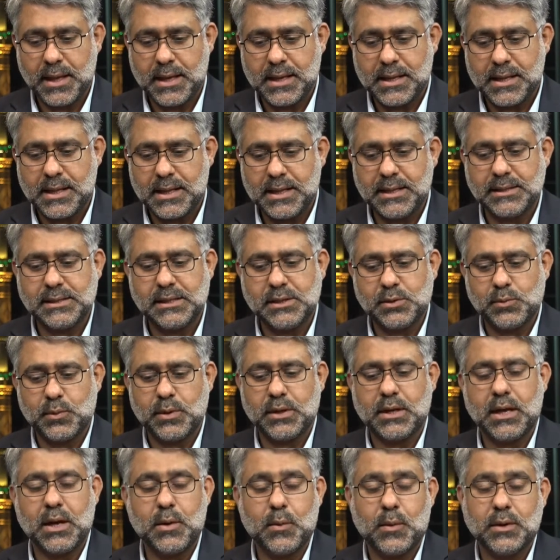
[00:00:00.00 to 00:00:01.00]
this is
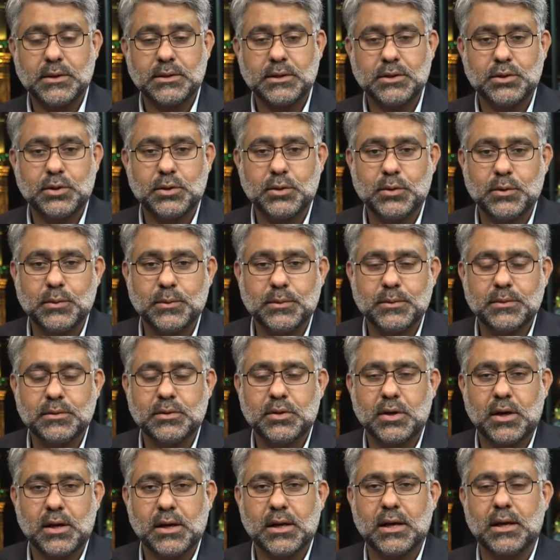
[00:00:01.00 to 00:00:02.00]
what I wanted to
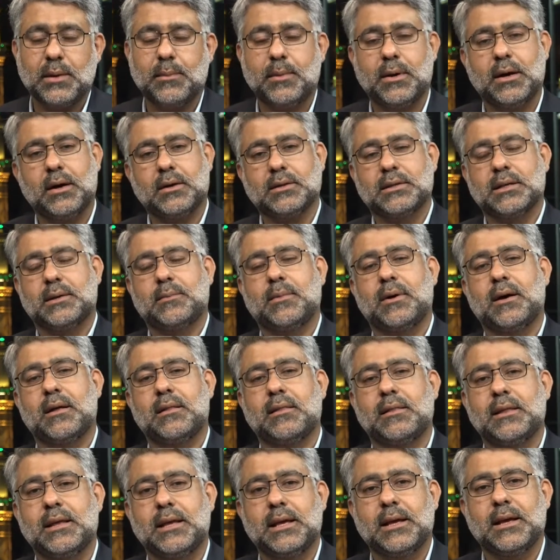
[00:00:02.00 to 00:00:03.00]
talk
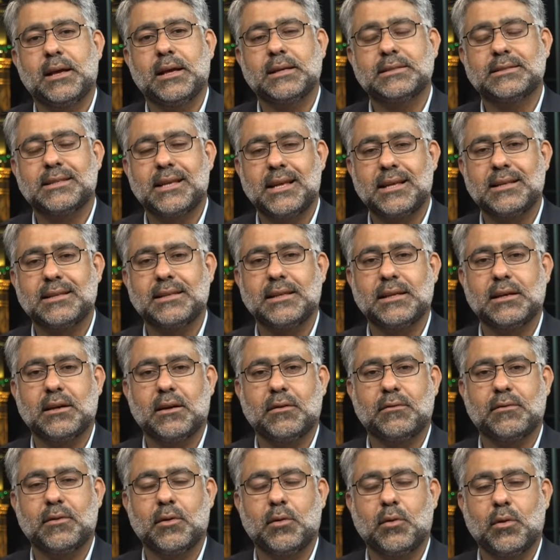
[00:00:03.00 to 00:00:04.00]
about the ascending
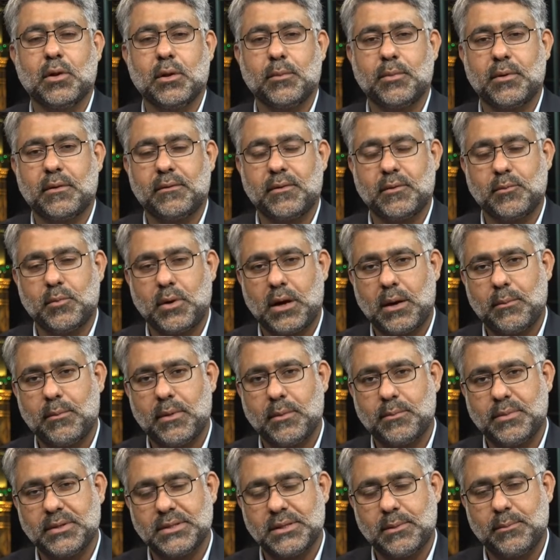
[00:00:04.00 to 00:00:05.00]
of the Holy Prophet
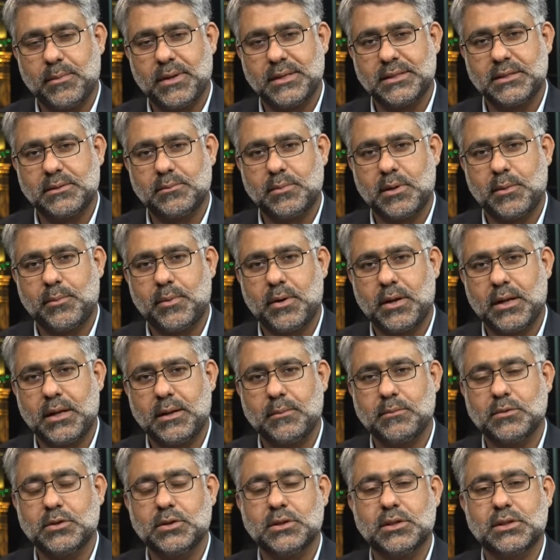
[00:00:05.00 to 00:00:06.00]
Muhammad, peace and blessings be upon
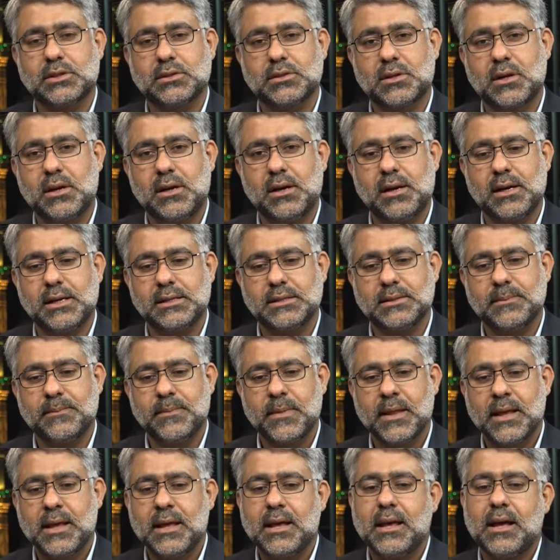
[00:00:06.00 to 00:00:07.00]
him, to the skies.
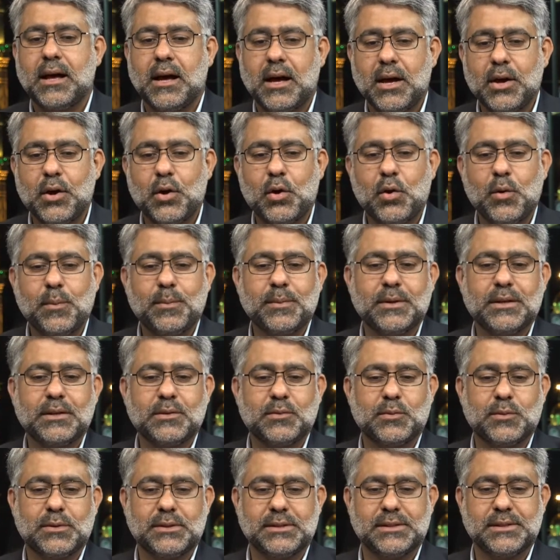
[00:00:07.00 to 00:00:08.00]
I hope
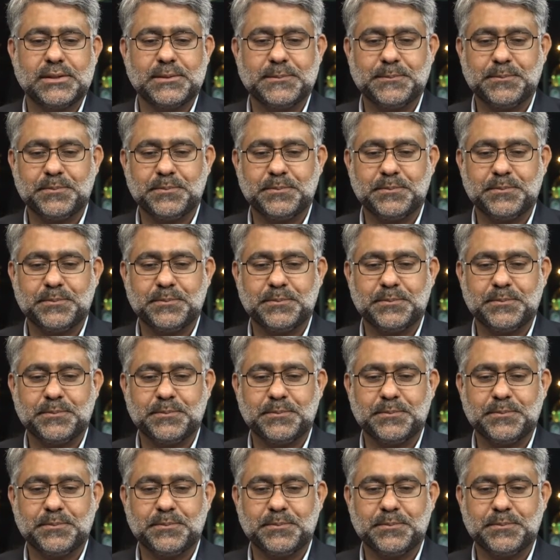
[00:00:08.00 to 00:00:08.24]
it was